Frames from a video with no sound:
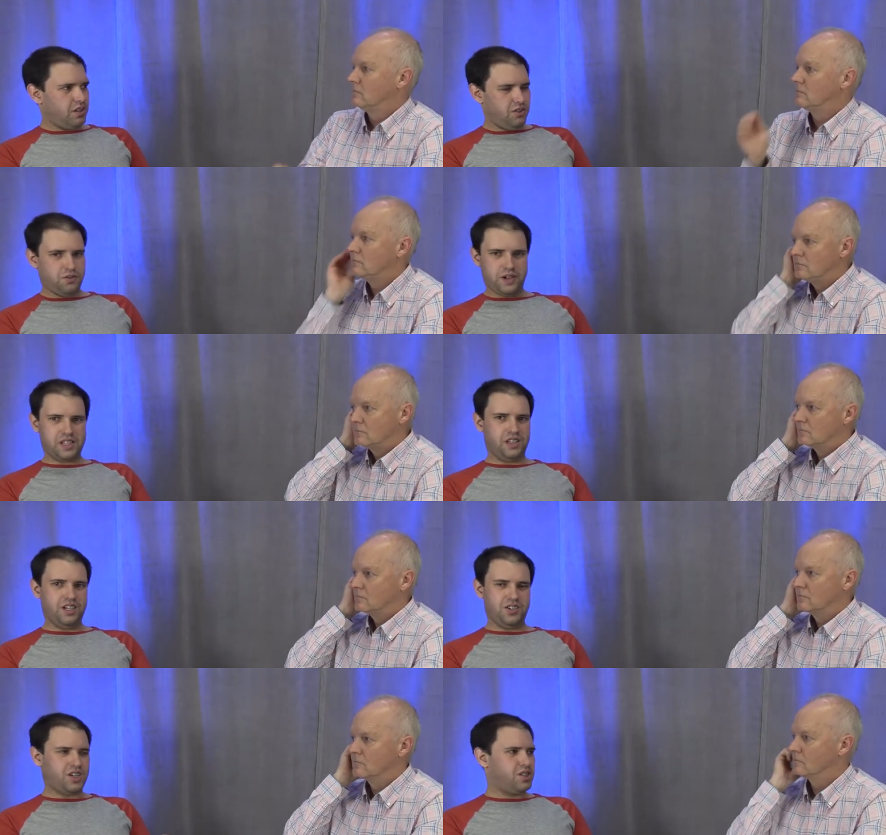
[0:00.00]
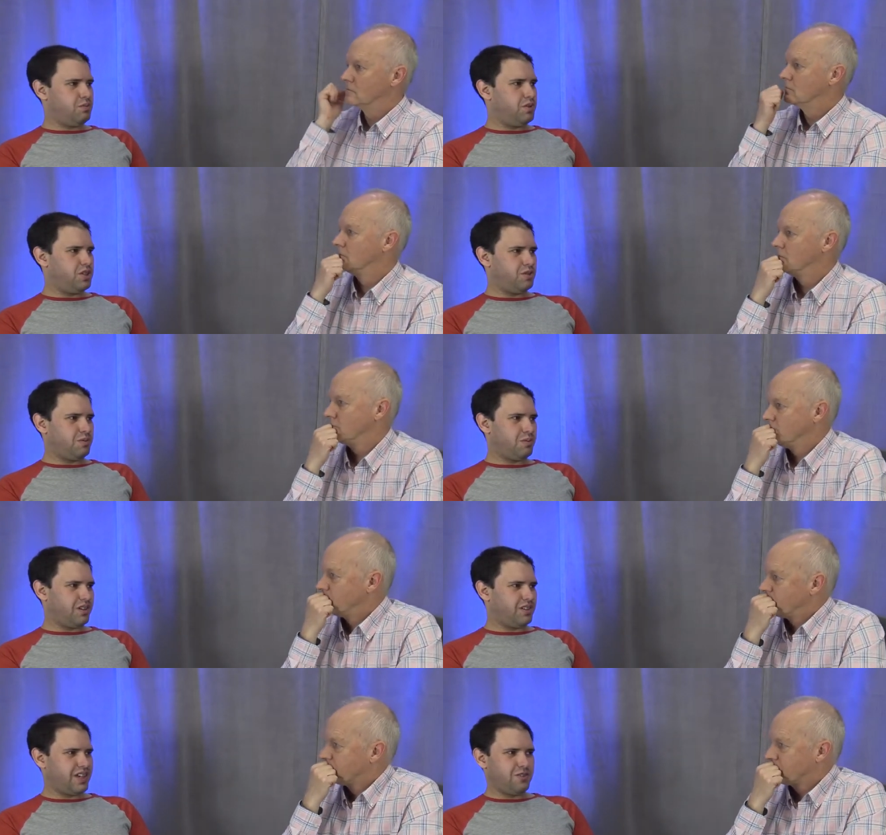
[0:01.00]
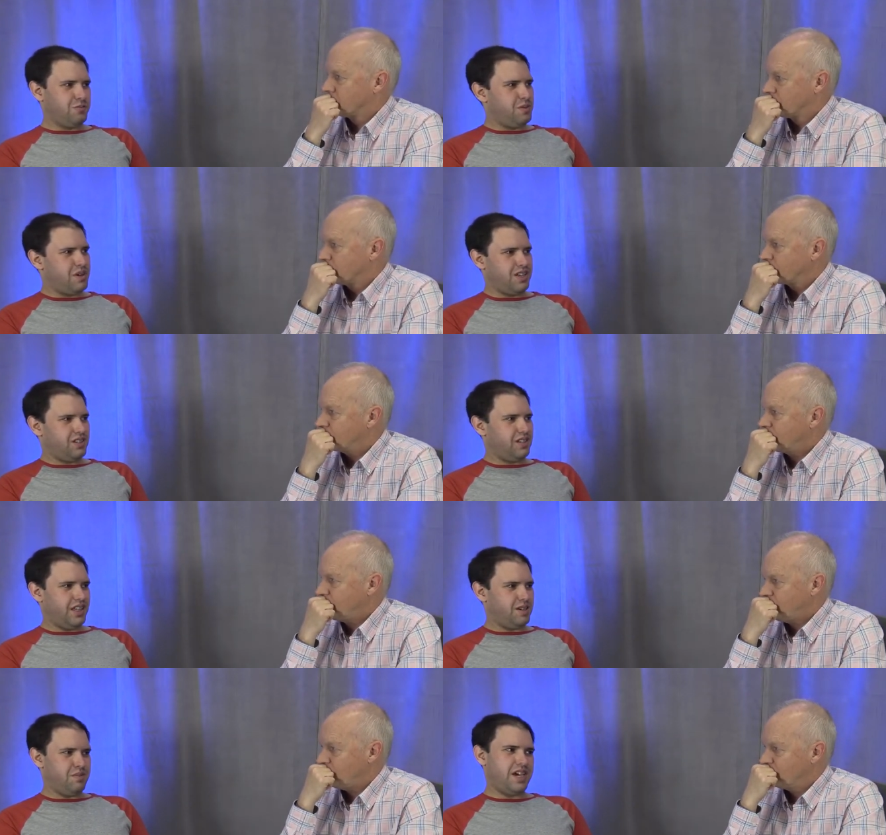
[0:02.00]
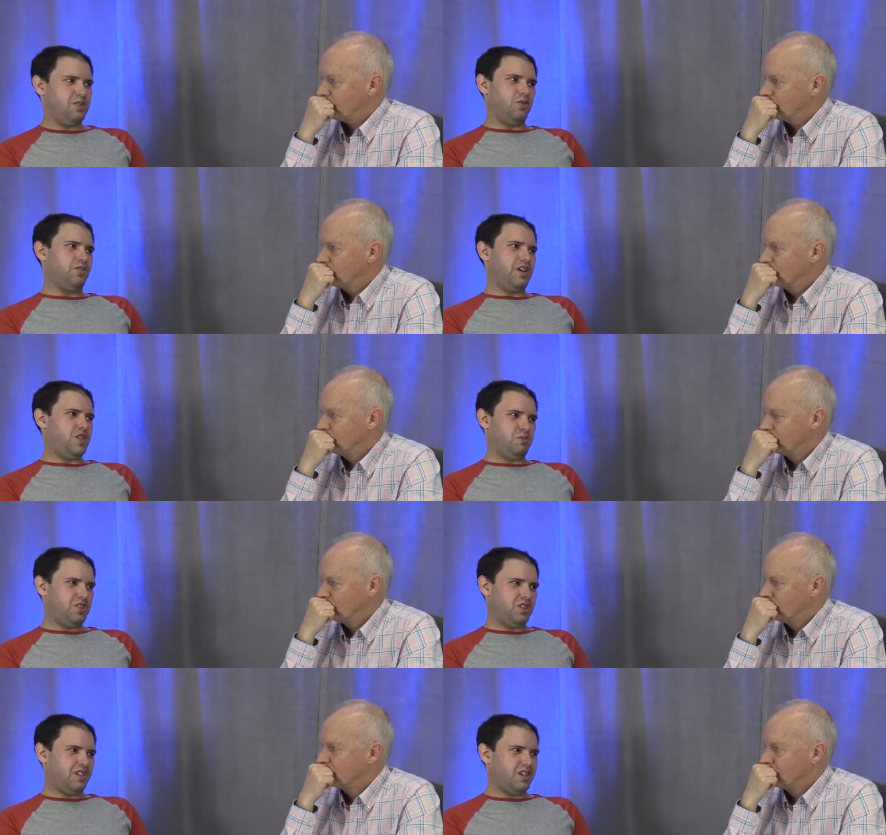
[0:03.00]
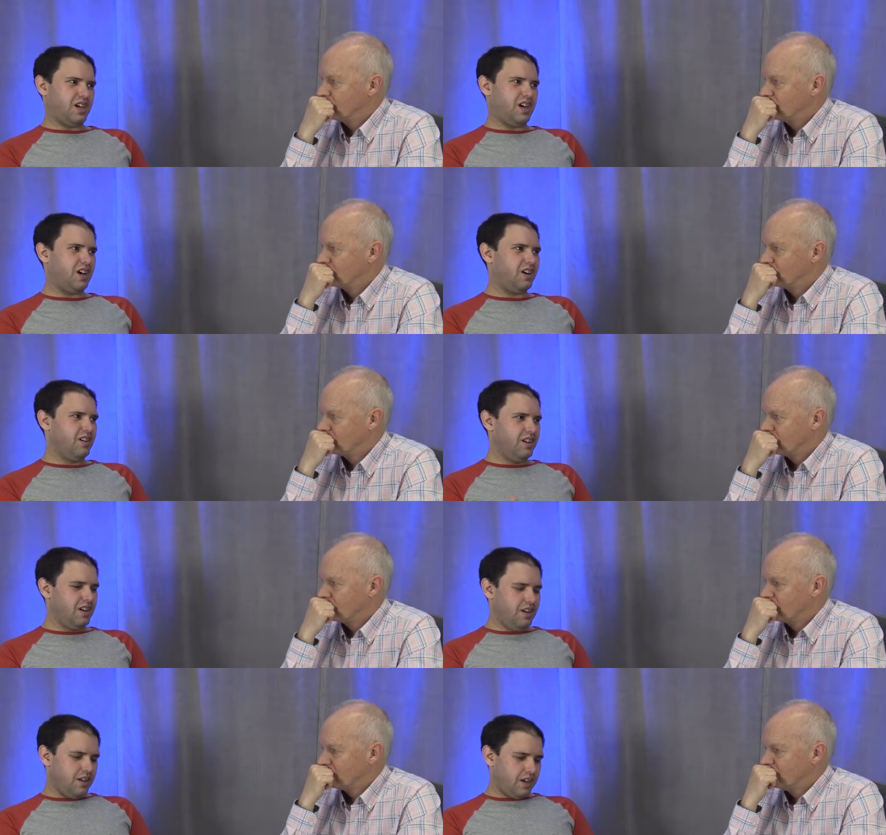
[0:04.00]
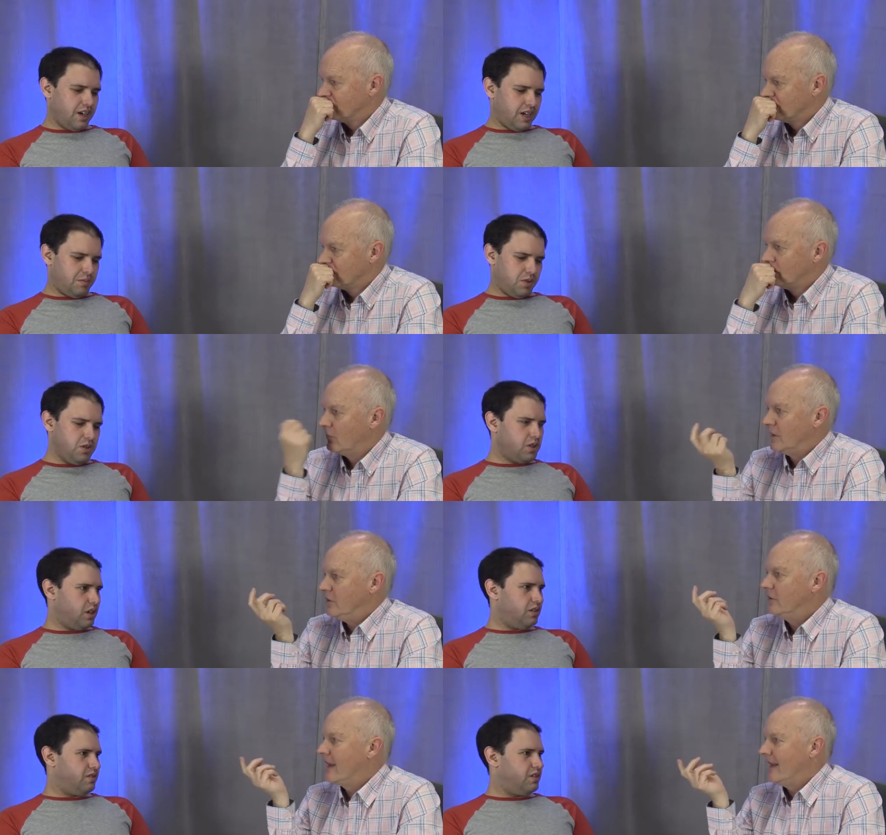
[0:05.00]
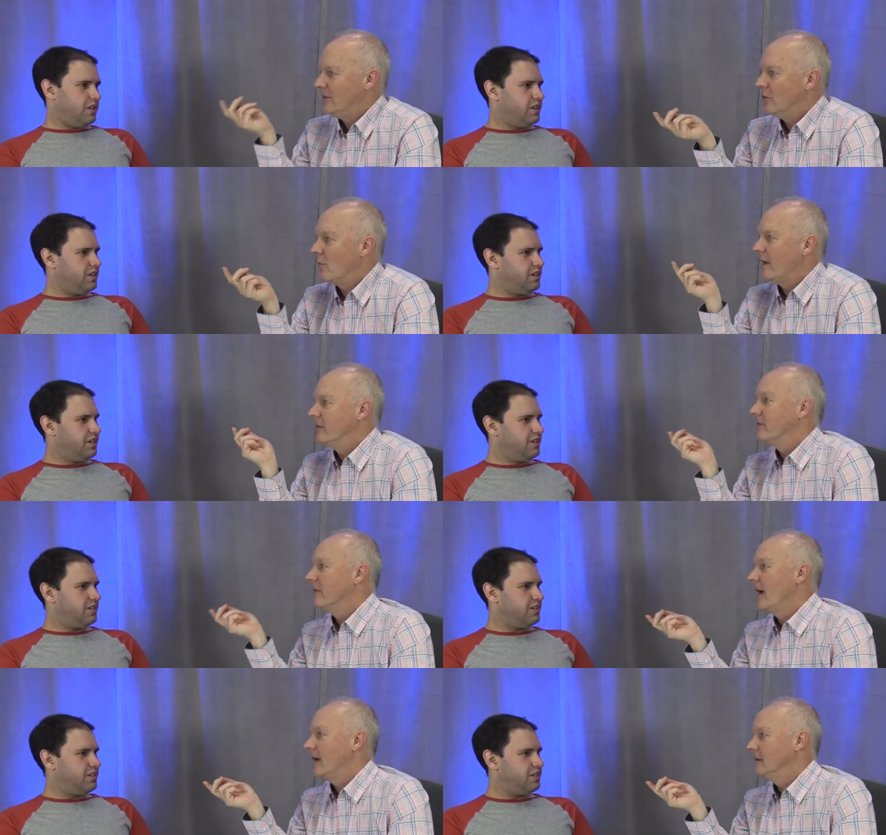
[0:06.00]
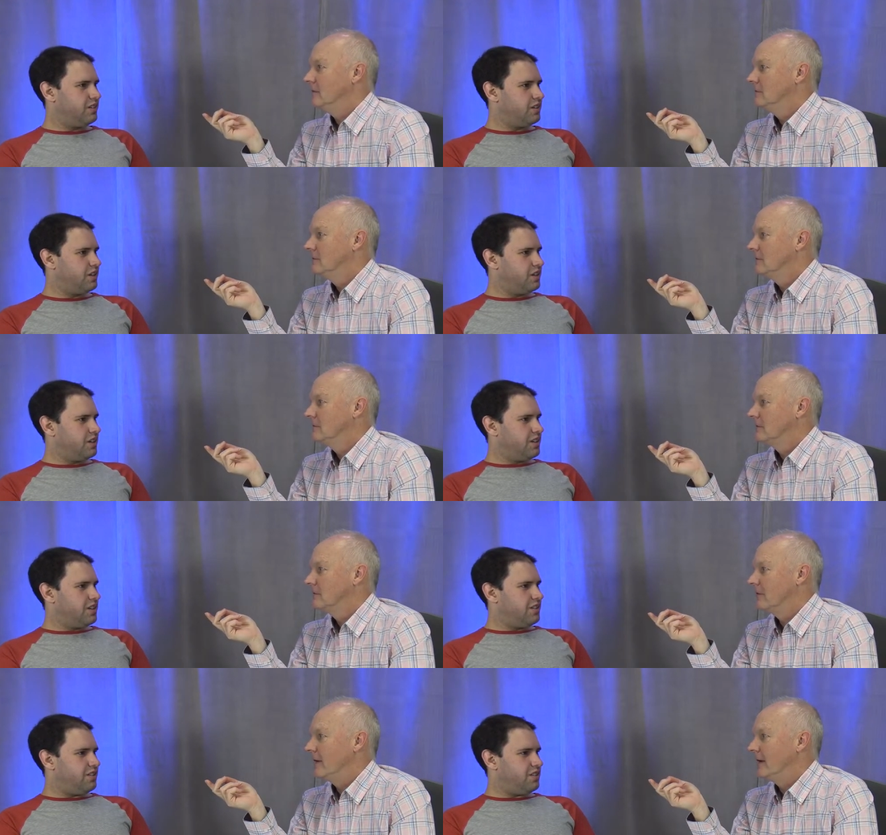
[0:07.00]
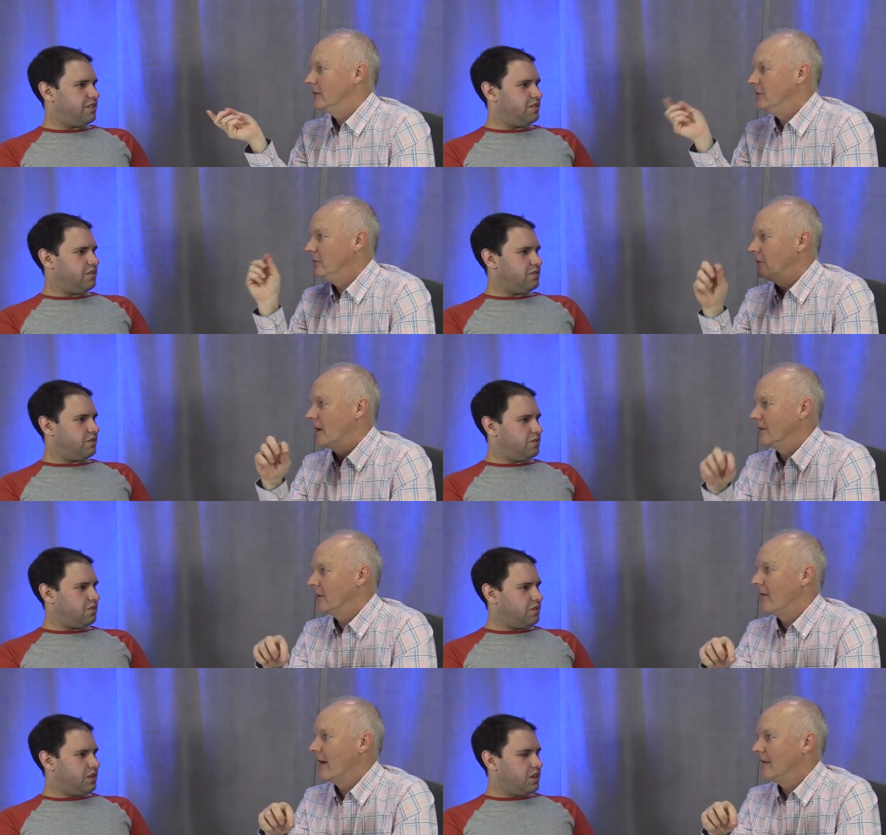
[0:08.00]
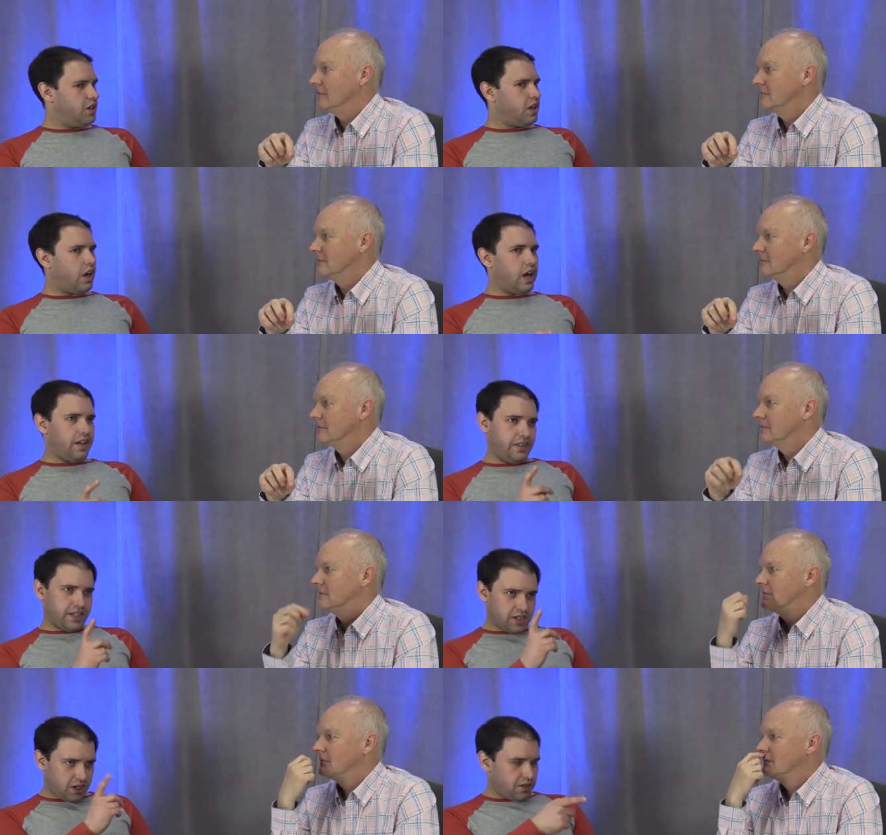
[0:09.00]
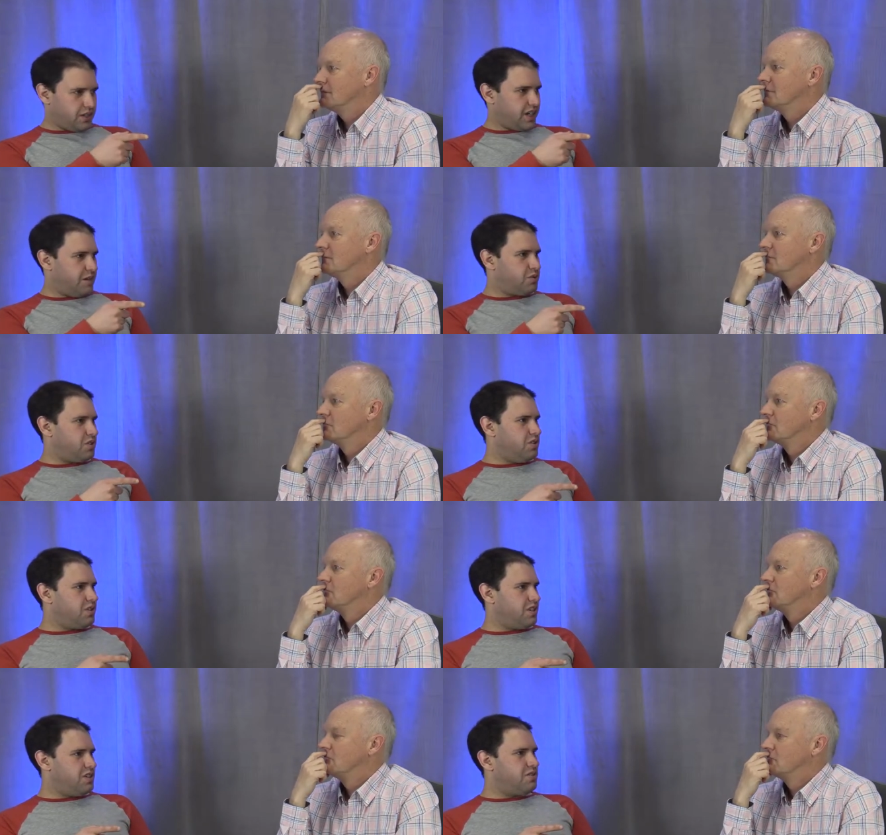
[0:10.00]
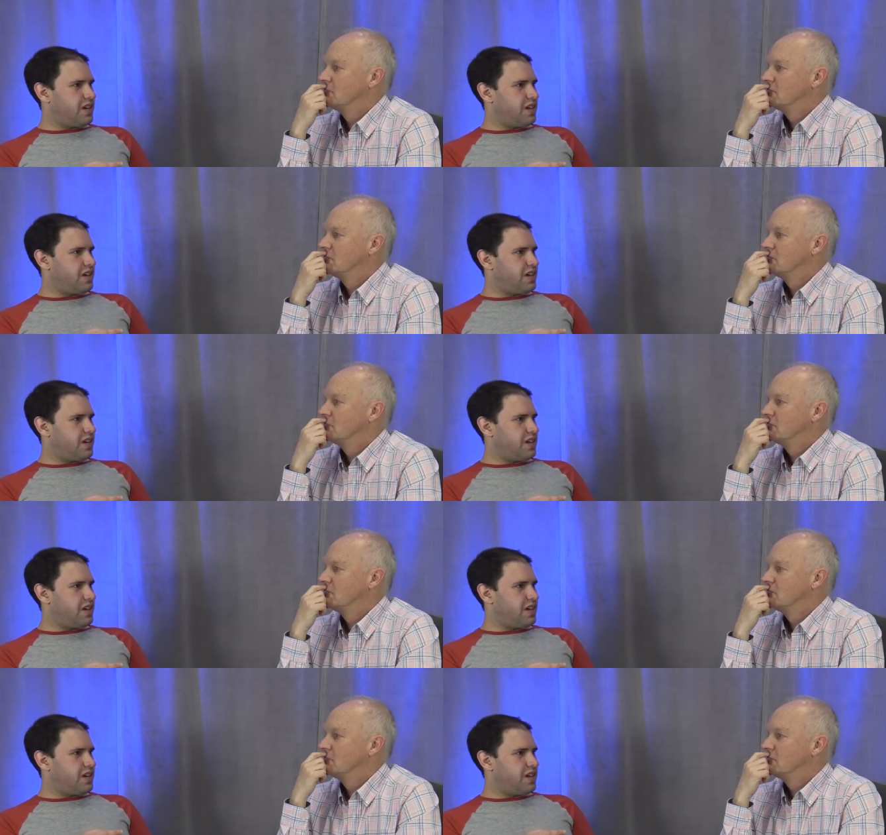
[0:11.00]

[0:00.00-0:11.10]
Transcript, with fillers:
Speaker 1: directly adjusts the pitch of the propeller. That would be basically like a manual transmission in a car. Um, you but can, you
Speaker 2: can't do it while you're flying, correct? You do it on the ground.
Speaker 1: Uh, that's another type. So you can you